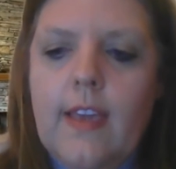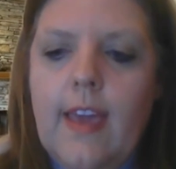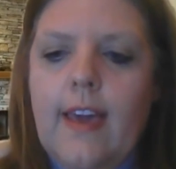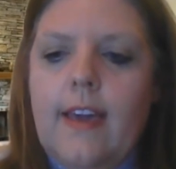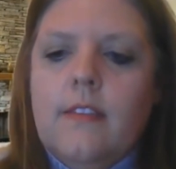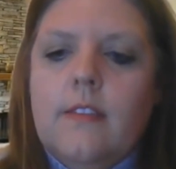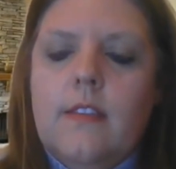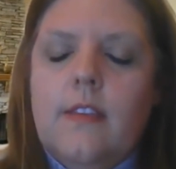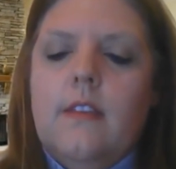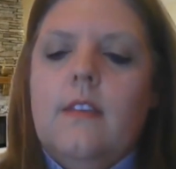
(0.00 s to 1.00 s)
at
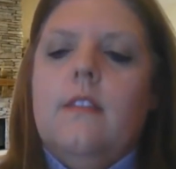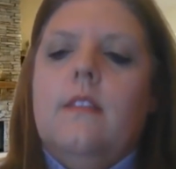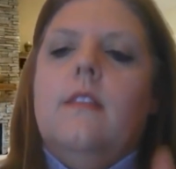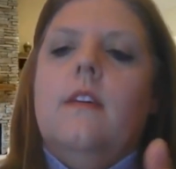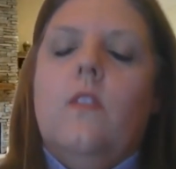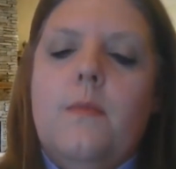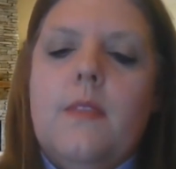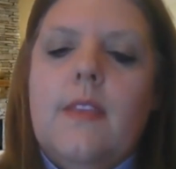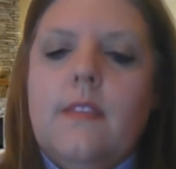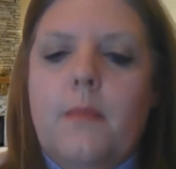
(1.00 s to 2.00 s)
the
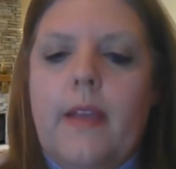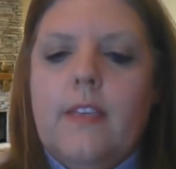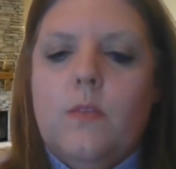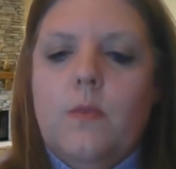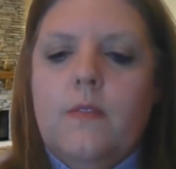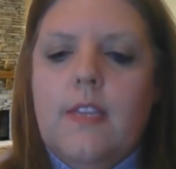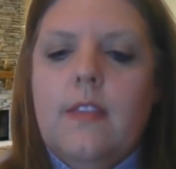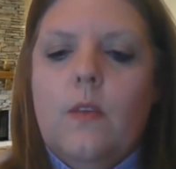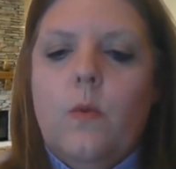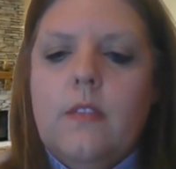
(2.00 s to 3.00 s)
agreement that's in place, we've seen
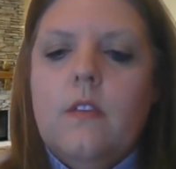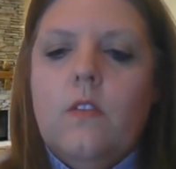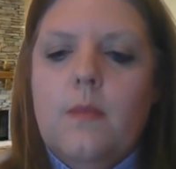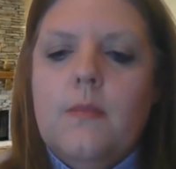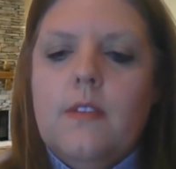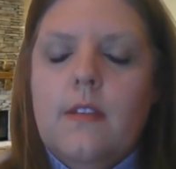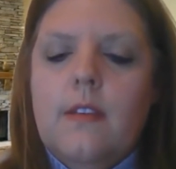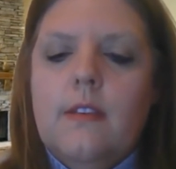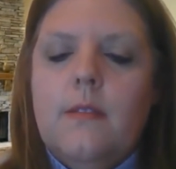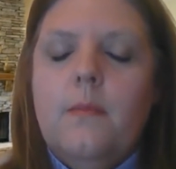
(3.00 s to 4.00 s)
that once the agreement
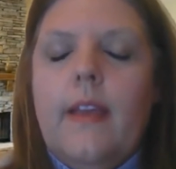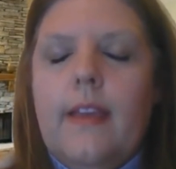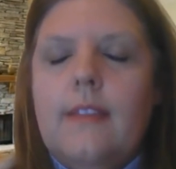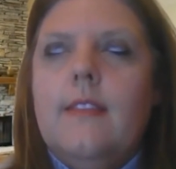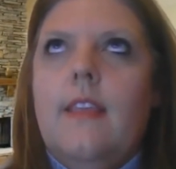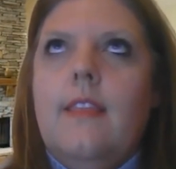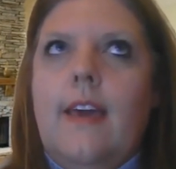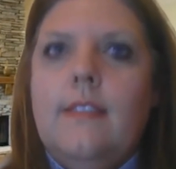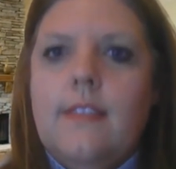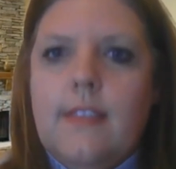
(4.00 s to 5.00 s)
is in place,
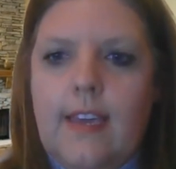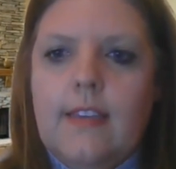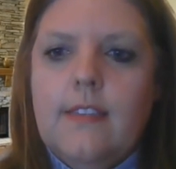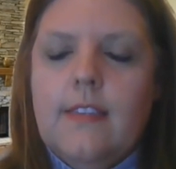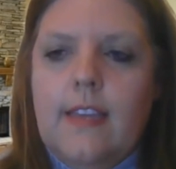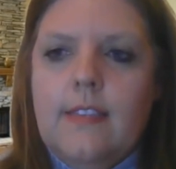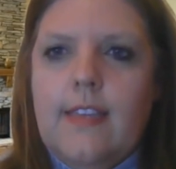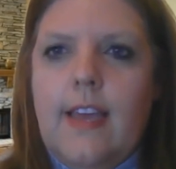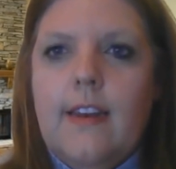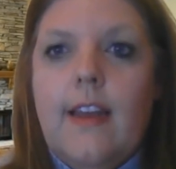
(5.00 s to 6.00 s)
that stays, that's
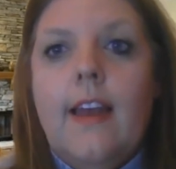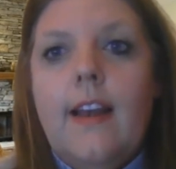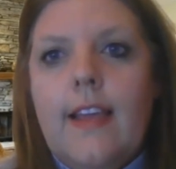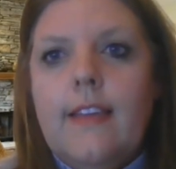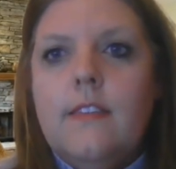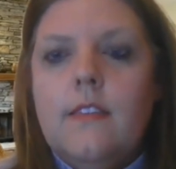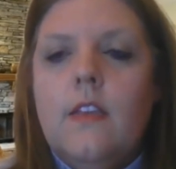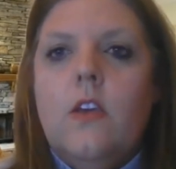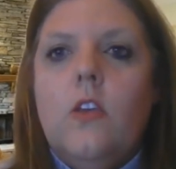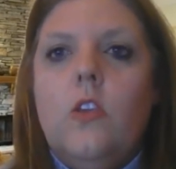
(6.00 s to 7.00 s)
standard, unless
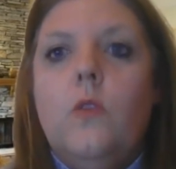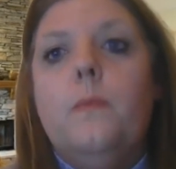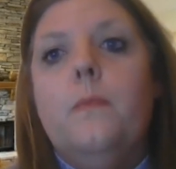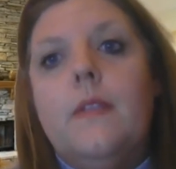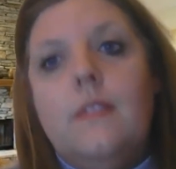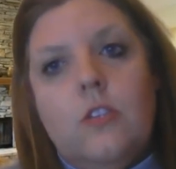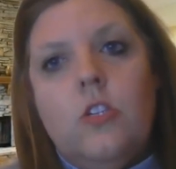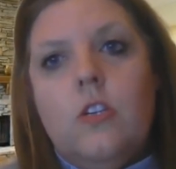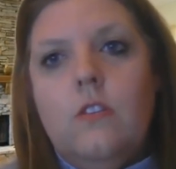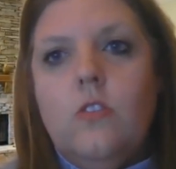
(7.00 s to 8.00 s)
you
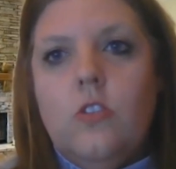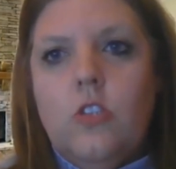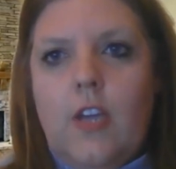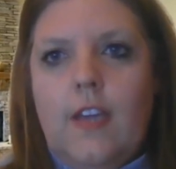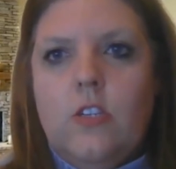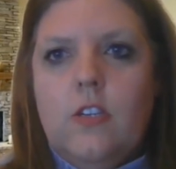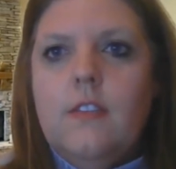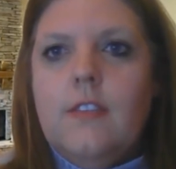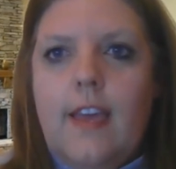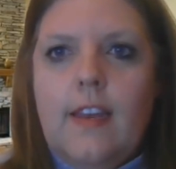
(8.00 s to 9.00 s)
petition to change
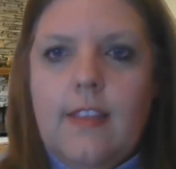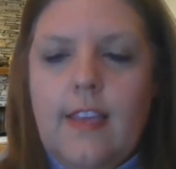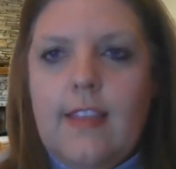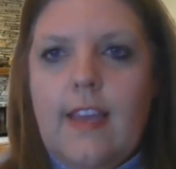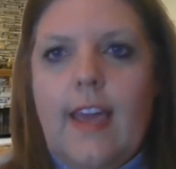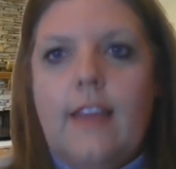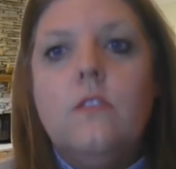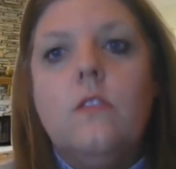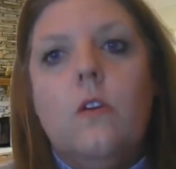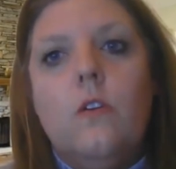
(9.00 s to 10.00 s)
it, and then that has
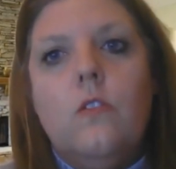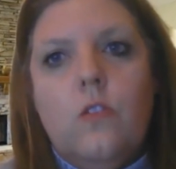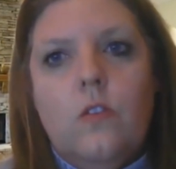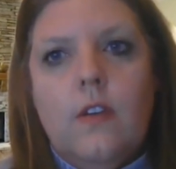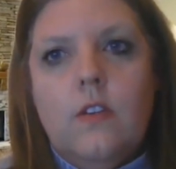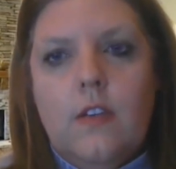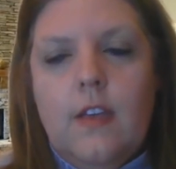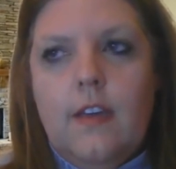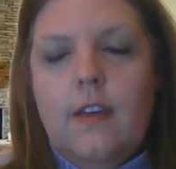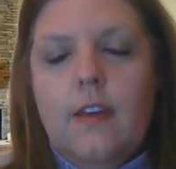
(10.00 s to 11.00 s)
to go through
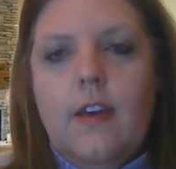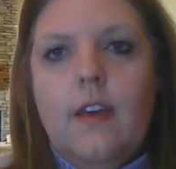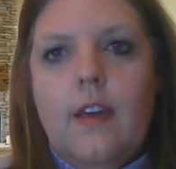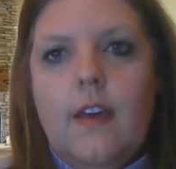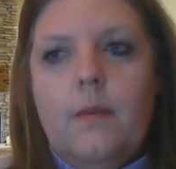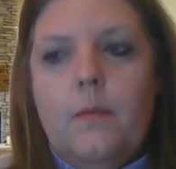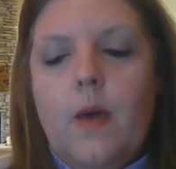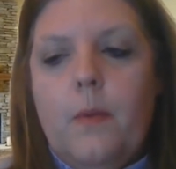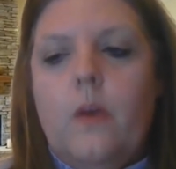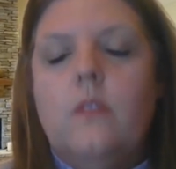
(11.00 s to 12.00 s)
a
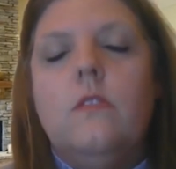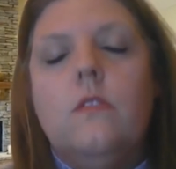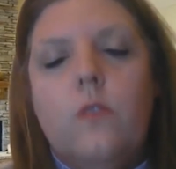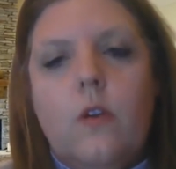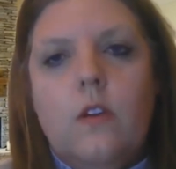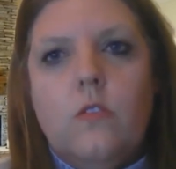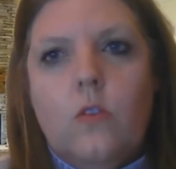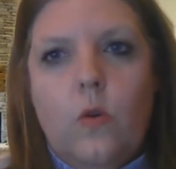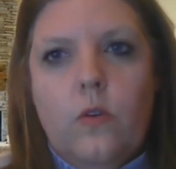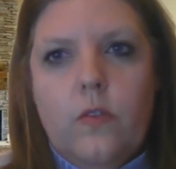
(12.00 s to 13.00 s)
process of going to
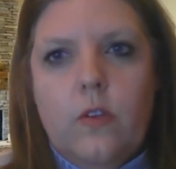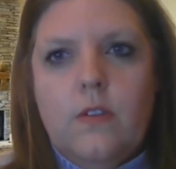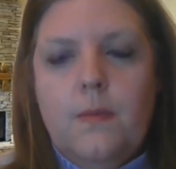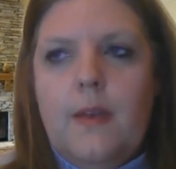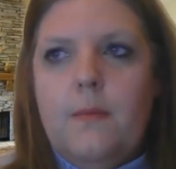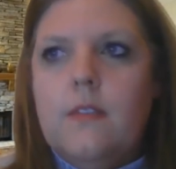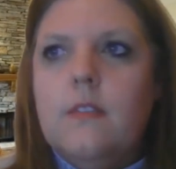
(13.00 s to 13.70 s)
court for those amendments.